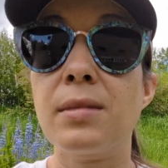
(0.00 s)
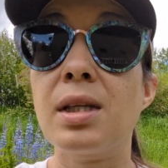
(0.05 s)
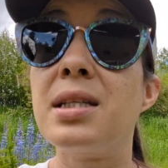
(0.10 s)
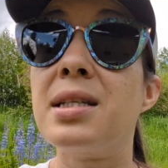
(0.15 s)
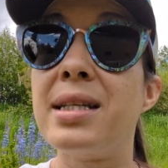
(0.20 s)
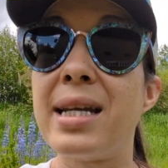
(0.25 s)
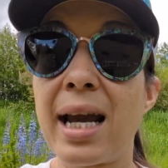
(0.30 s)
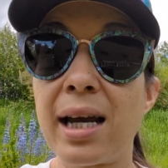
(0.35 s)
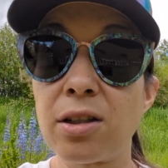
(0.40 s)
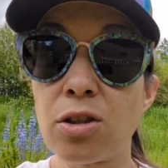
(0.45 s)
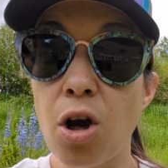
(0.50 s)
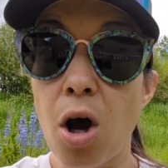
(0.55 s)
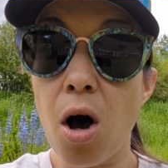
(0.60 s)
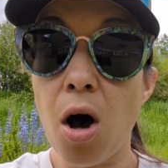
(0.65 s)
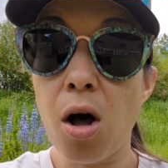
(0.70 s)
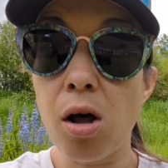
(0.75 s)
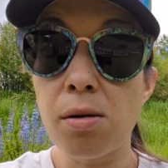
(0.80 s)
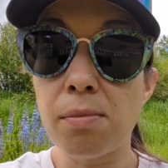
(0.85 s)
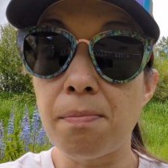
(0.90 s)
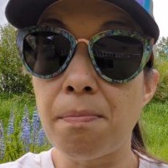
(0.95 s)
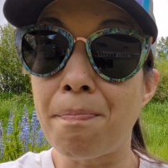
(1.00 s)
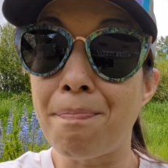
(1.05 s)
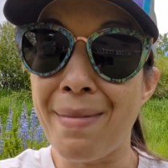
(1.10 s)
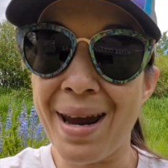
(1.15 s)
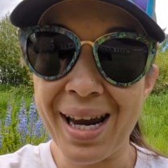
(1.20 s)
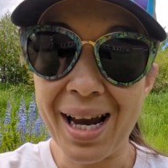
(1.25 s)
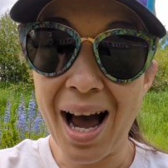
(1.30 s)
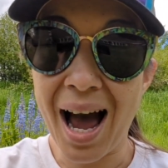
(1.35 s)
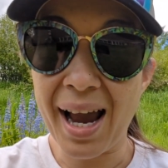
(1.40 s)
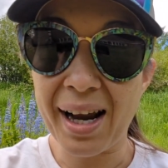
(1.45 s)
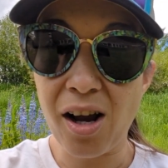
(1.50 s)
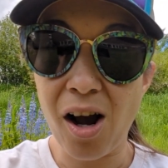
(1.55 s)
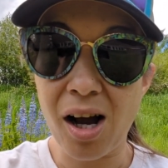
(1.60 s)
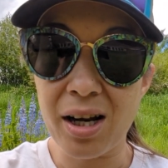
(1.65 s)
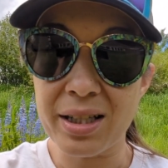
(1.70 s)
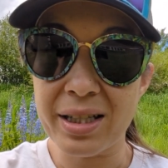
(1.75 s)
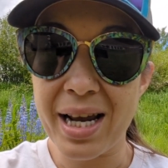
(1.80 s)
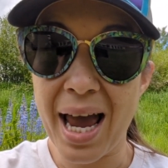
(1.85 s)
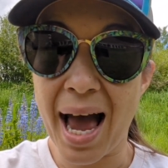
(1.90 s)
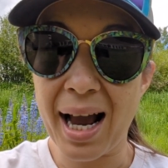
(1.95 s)
Stand tall, make eye
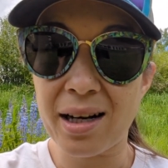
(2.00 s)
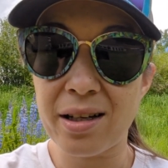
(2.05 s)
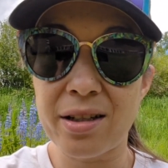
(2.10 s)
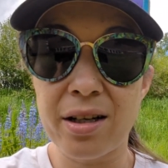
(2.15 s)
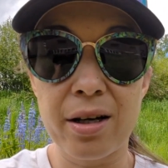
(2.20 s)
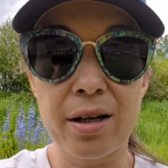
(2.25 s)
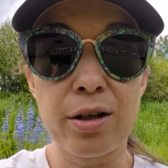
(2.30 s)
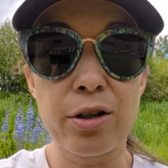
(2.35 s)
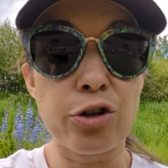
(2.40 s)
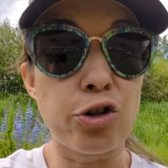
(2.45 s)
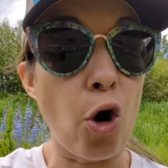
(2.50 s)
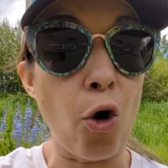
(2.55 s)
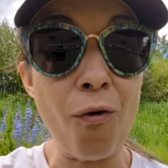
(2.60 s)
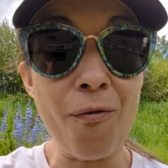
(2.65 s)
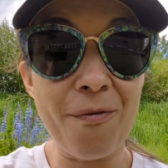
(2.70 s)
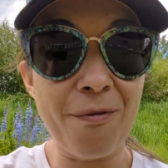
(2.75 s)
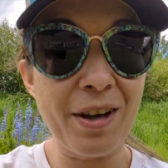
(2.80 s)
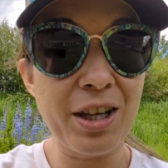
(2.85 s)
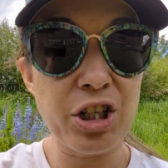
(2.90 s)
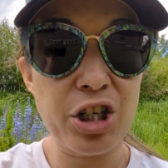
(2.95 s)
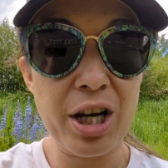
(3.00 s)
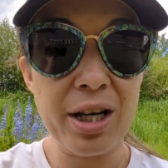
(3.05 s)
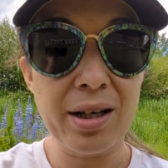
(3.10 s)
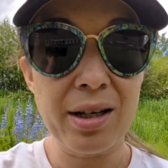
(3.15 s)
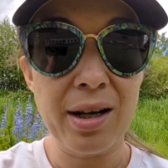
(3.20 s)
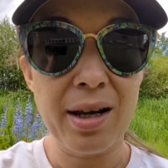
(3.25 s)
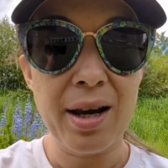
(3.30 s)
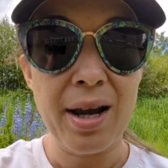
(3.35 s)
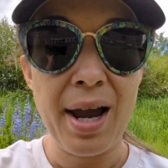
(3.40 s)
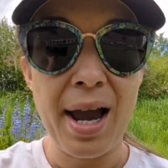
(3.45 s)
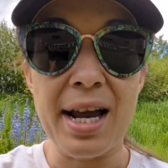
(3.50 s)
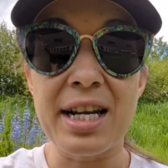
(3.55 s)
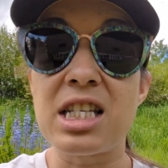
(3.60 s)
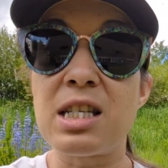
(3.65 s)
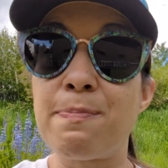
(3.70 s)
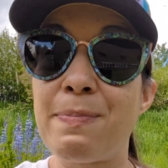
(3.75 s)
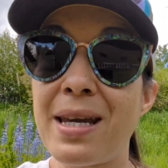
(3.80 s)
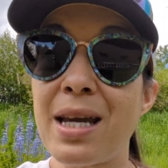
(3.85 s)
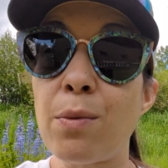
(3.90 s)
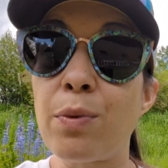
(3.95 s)
contact, don't fidget, and
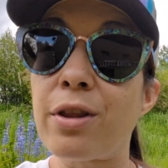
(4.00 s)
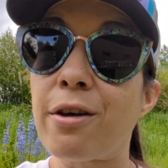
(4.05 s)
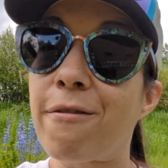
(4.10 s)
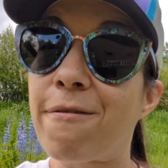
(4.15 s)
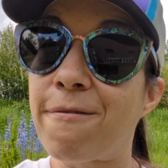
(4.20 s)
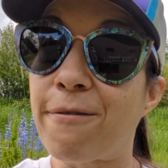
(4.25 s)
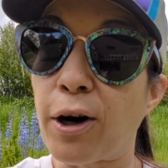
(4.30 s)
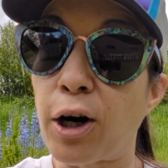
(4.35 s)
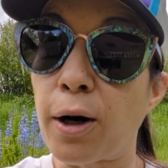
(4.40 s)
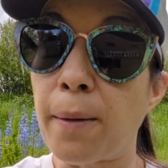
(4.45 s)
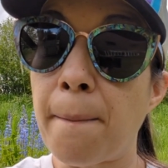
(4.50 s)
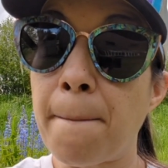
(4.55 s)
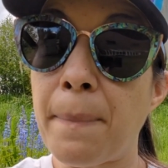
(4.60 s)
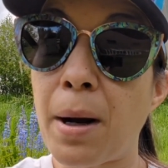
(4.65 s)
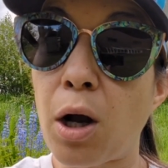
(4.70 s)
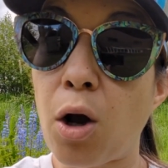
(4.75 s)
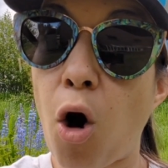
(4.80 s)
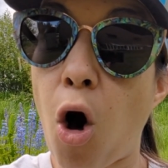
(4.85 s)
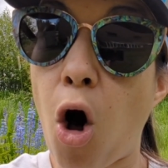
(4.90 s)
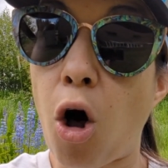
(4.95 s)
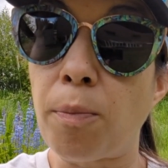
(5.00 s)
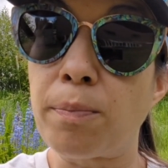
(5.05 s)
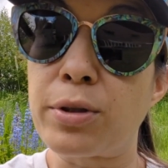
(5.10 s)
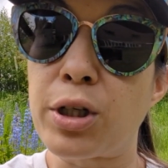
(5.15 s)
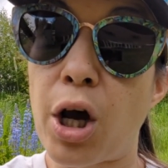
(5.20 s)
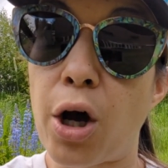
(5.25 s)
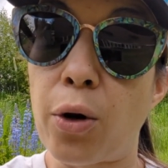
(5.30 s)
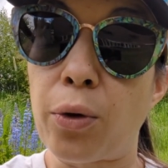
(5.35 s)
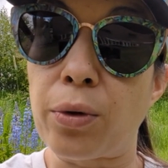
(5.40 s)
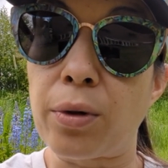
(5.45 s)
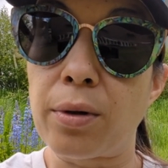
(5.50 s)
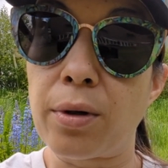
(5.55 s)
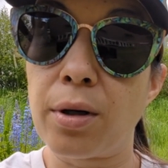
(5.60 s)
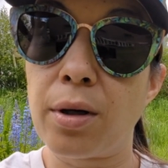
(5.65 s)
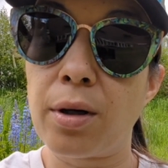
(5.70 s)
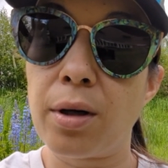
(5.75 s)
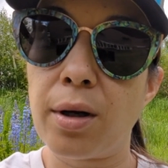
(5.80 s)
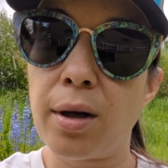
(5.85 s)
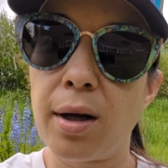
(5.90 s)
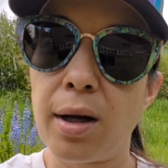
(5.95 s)
speak with a firm but calm tone.
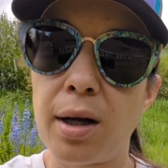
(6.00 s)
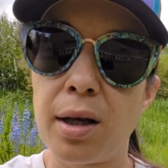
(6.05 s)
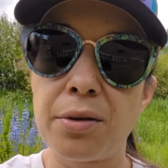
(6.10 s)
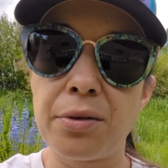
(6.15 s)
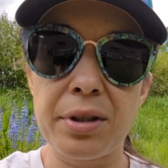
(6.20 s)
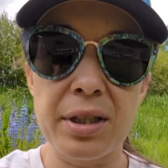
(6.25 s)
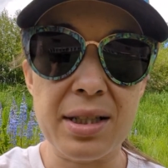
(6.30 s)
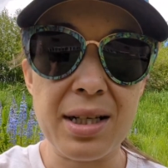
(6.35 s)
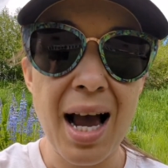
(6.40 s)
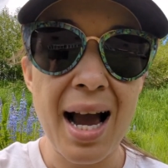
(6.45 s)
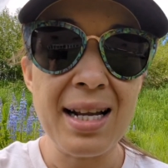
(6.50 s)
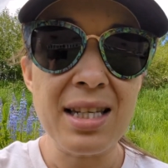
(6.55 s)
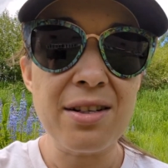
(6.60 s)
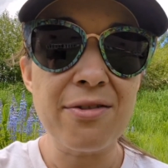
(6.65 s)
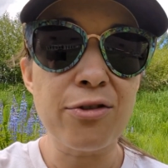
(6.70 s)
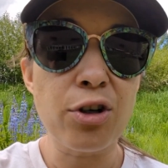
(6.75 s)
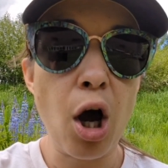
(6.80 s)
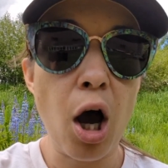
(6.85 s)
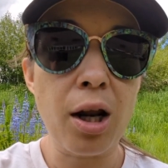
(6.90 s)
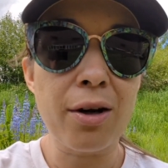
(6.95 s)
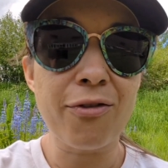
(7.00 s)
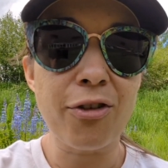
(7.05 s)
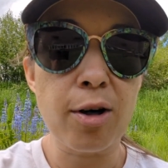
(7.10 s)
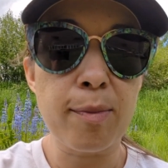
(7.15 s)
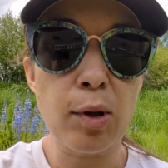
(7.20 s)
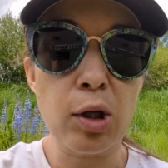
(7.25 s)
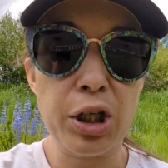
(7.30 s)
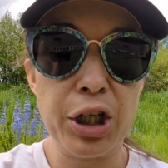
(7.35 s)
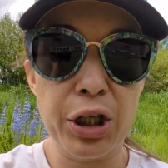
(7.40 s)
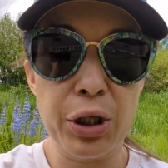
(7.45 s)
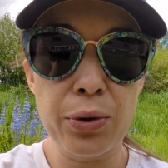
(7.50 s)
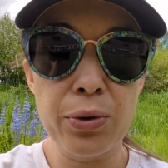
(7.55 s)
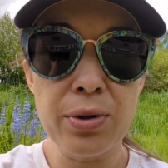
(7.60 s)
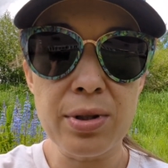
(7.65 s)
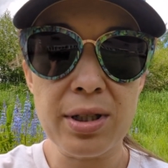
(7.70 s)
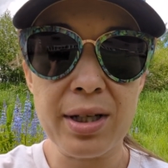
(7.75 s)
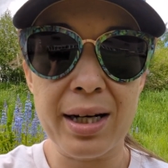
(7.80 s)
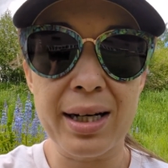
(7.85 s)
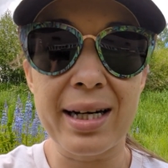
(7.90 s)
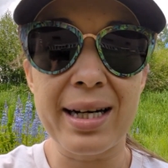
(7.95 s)
These kinds of nonverbal
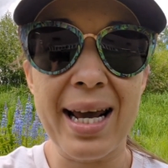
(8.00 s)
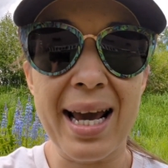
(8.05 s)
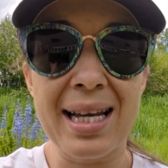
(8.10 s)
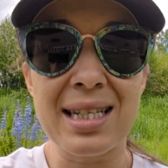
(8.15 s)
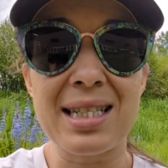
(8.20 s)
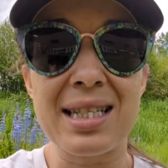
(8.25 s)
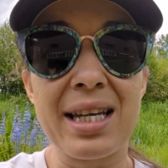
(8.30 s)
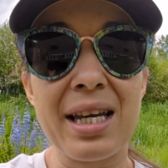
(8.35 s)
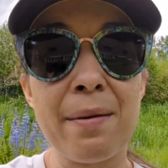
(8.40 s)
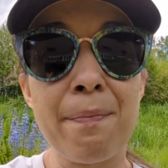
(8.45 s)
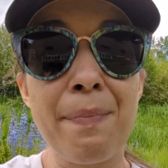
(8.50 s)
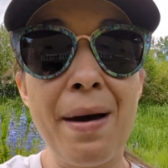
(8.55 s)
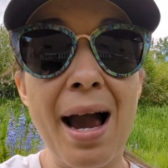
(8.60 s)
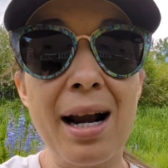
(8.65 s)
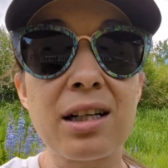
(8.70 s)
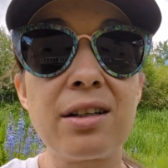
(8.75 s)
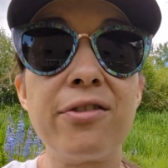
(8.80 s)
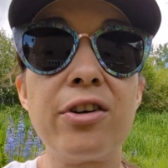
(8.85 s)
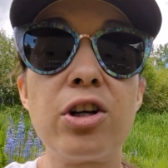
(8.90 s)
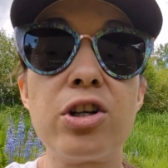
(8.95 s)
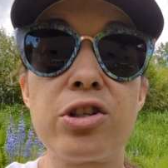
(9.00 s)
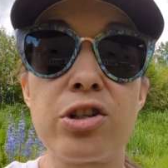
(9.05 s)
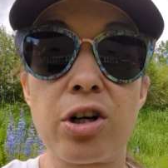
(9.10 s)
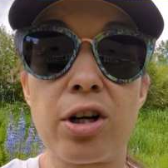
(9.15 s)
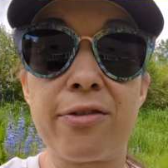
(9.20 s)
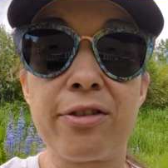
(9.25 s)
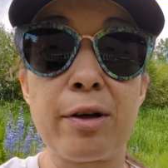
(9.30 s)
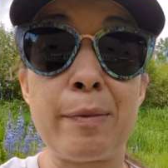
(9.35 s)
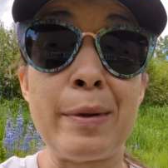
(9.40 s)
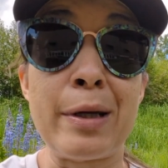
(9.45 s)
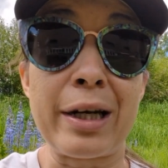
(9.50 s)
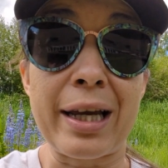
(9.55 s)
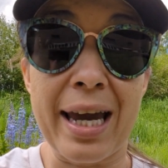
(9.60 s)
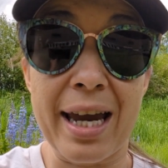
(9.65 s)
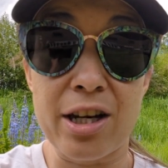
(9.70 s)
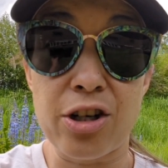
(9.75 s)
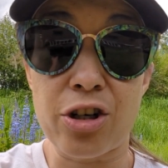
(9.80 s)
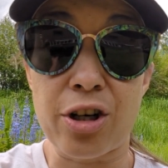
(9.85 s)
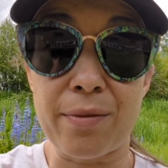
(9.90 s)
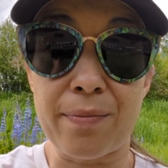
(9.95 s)
cues can enhance the impact of your assertive
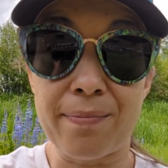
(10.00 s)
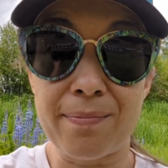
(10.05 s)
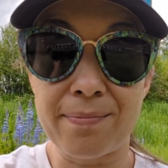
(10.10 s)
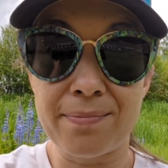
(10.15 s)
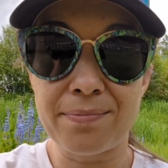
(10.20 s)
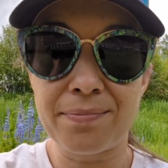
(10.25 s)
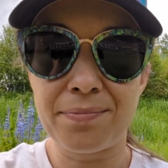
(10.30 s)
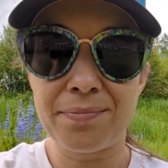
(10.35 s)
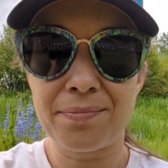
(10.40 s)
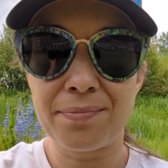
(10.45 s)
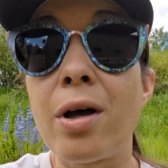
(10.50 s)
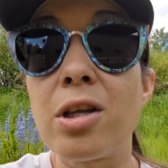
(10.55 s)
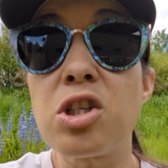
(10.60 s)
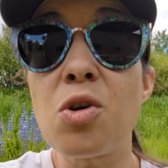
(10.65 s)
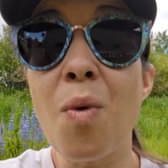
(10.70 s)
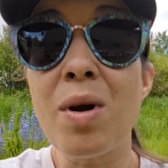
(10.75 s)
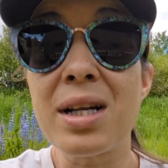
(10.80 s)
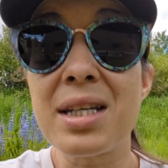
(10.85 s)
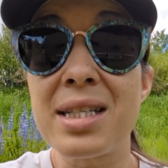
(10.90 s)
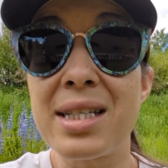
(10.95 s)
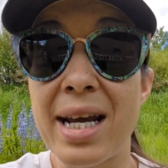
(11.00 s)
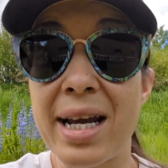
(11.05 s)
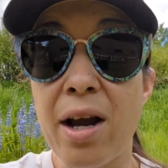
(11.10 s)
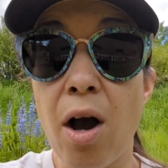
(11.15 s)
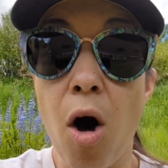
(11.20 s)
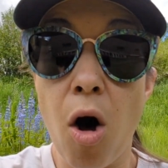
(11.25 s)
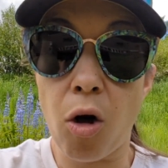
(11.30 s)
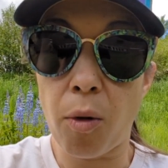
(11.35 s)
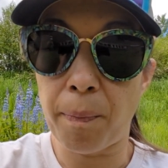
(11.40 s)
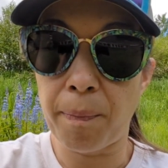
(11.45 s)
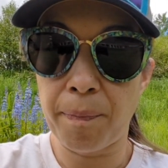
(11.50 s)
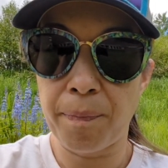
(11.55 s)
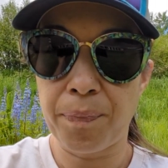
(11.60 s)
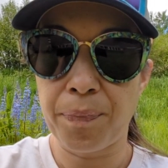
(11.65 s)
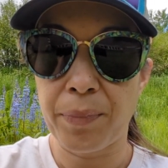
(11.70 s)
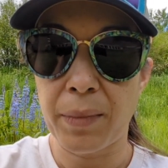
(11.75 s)
communication. You also want to stay calm.